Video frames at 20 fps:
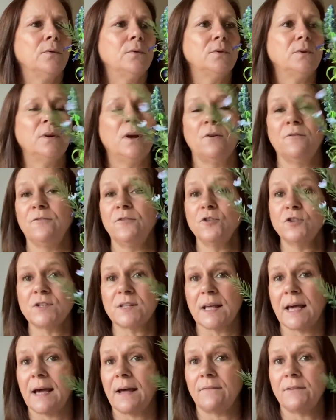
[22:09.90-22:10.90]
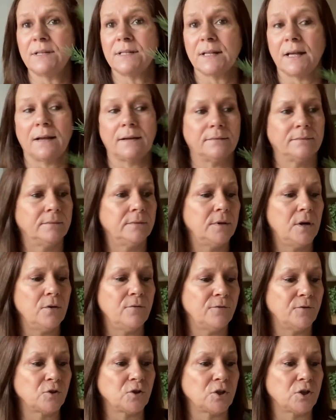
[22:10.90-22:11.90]
No fuss there, is there? No
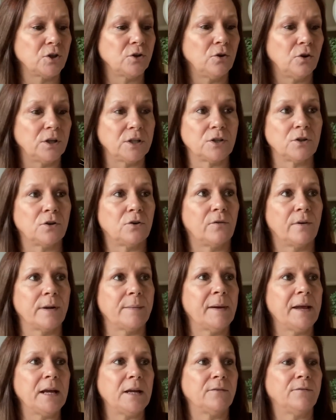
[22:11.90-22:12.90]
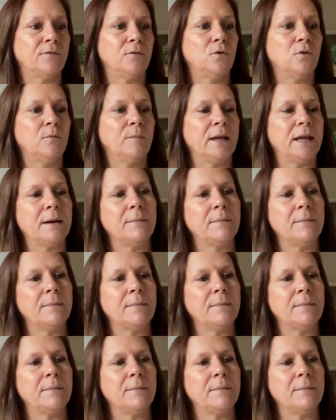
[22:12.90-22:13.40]
fuss at all. It's already made for me.